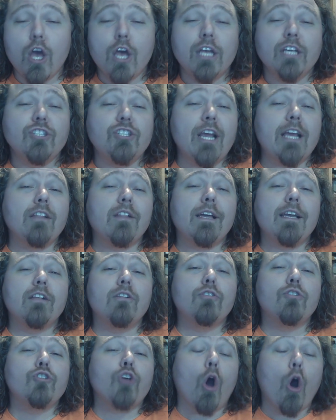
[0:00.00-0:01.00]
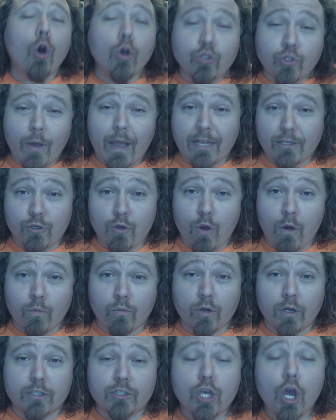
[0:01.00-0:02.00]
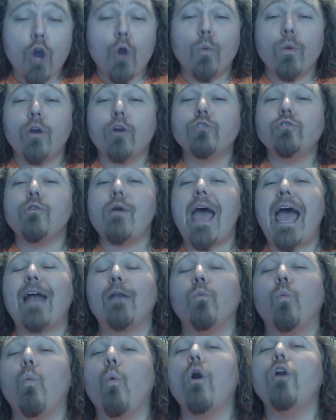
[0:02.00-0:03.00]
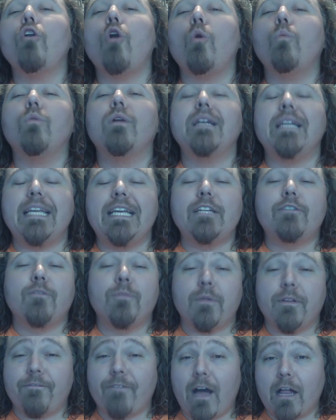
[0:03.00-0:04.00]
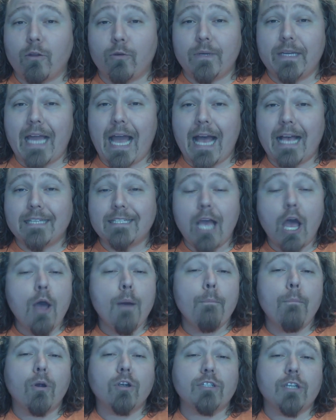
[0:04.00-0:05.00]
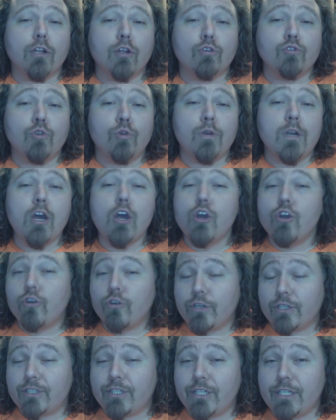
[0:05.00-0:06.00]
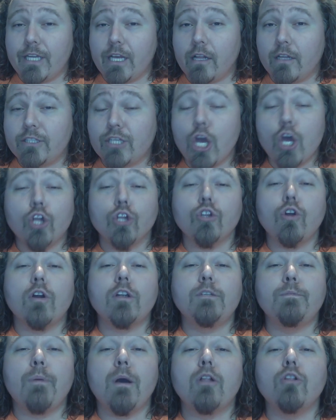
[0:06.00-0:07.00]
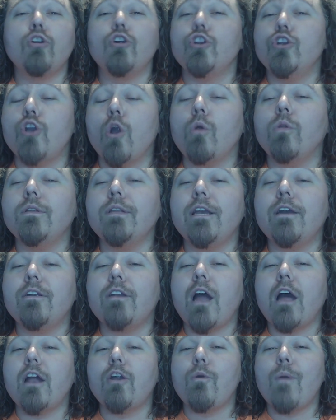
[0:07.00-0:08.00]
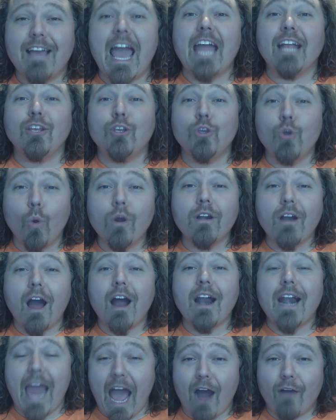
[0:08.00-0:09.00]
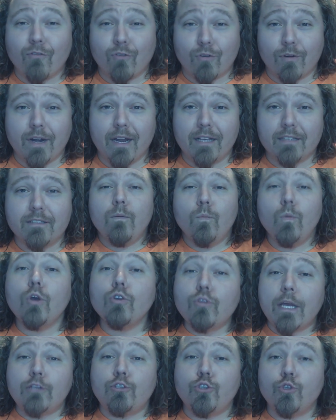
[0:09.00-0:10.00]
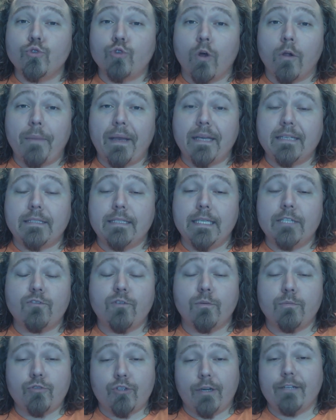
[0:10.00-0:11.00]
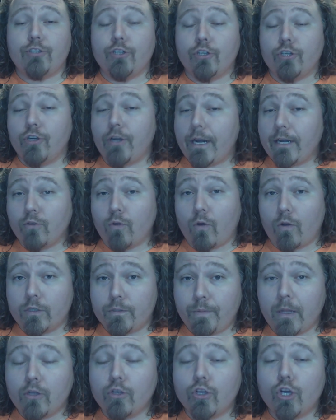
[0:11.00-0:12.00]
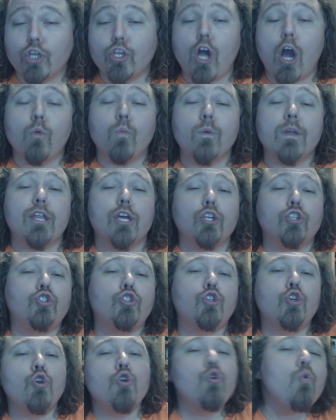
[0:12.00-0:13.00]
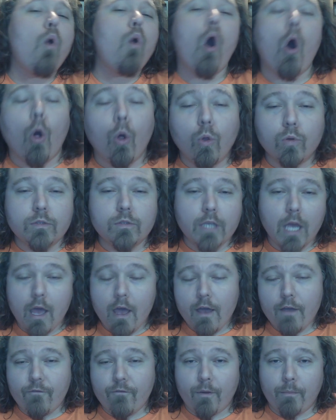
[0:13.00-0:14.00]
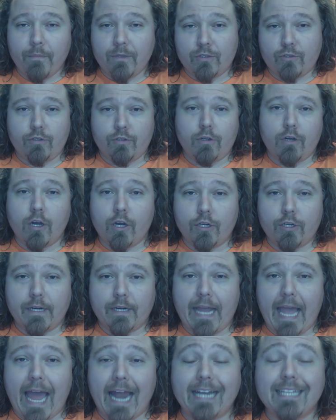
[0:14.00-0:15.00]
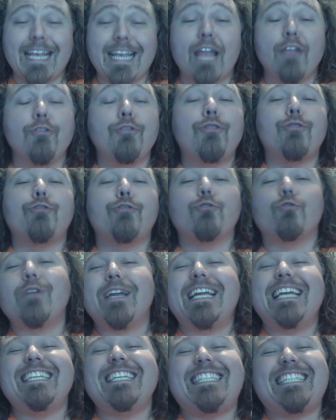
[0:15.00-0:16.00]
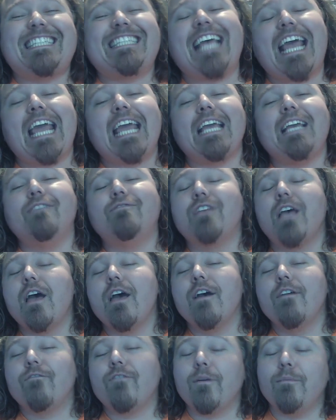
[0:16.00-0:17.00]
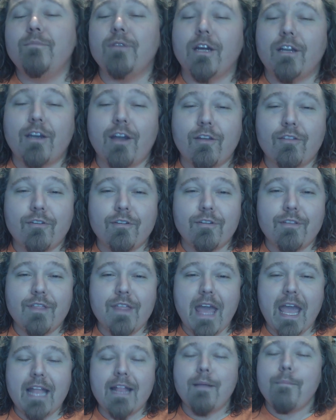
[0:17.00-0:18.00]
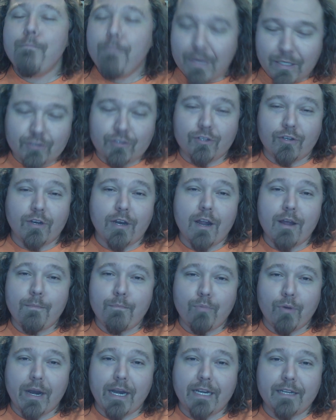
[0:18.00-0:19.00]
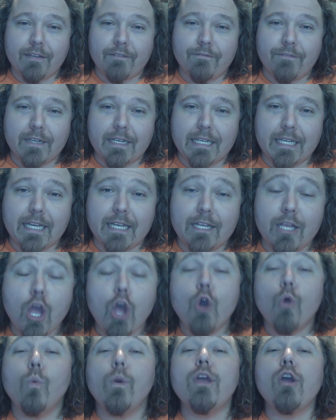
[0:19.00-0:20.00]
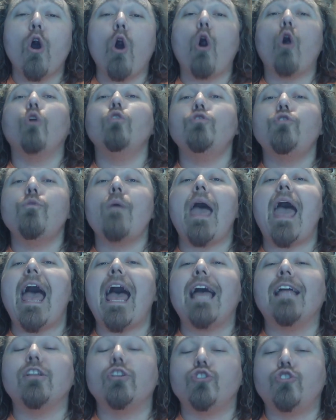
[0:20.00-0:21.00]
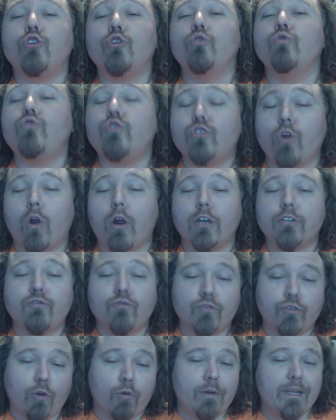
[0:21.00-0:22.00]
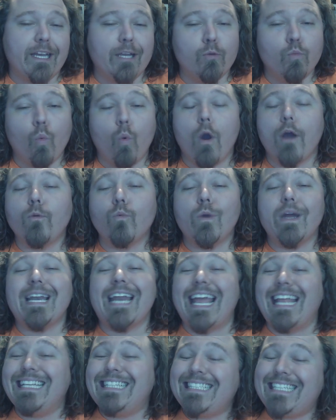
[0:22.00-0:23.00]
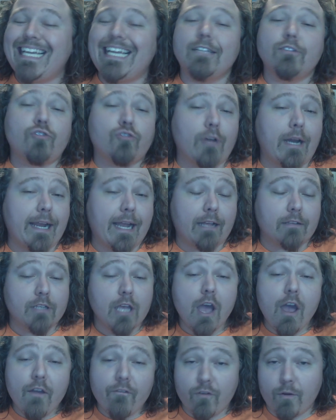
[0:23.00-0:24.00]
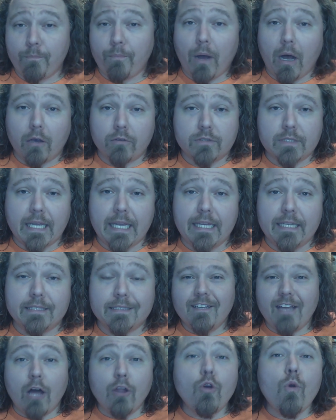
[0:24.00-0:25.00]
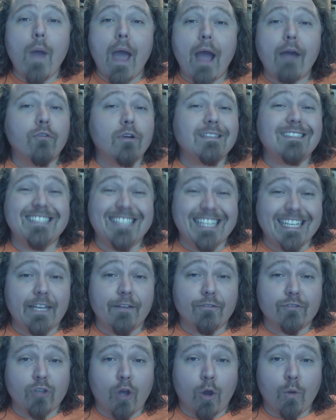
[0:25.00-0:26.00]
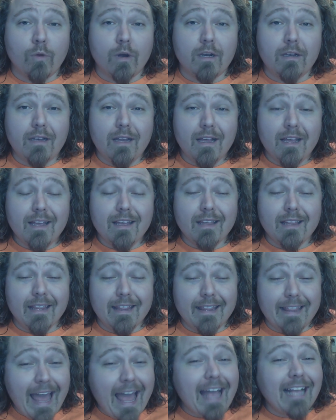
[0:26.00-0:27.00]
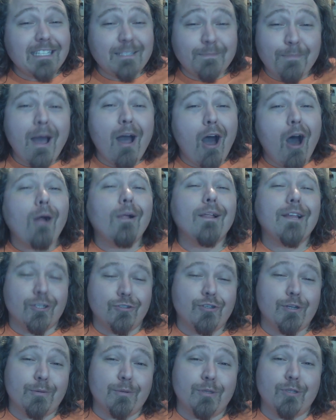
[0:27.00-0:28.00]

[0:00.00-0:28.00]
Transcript: Shea Linglers also had 2 home runs. We also had 1 home run each from the following guys: Marcell Ozuna, Christian Yelich, Lawrence Butler, Nolan Arenado, and Yordan Alvarez. We also had 2 stolen bases each from Trey Turner and Lawrence Butler, along with 2 holds from Mr. Hunter Gaddis and 3 saves from none other than Mr. Brandon Finnegan. We also had 2 starts, resulting in 1 win and 10 strikeouts from Paul Skeens. Although Alvarez did give us a home run, that's about all he contributed